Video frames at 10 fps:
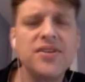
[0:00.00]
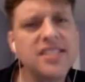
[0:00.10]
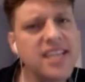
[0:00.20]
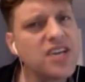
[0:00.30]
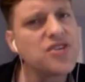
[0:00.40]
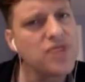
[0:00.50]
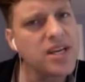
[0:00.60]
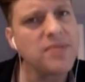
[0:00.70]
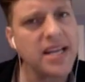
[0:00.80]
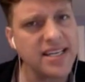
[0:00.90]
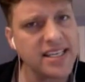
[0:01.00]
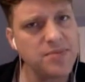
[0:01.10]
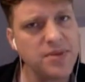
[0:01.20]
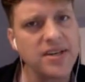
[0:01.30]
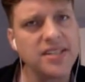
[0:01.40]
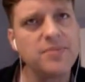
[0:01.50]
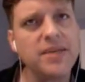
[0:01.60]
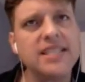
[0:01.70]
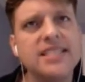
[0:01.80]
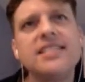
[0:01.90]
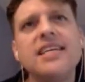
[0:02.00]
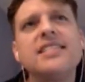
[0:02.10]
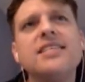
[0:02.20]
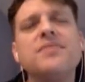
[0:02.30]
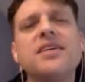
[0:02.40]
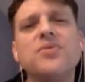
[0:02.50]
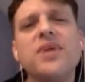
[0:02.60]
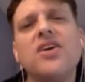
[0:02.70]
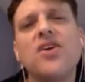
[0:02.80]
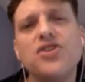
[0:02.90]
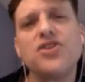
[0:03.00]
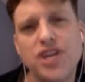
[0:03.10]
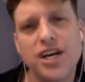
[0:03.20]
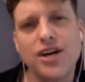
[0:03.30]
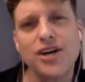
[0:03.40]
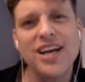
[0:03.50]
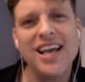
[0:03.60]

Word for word: That's like a dreamland experience because it's not something that we can all share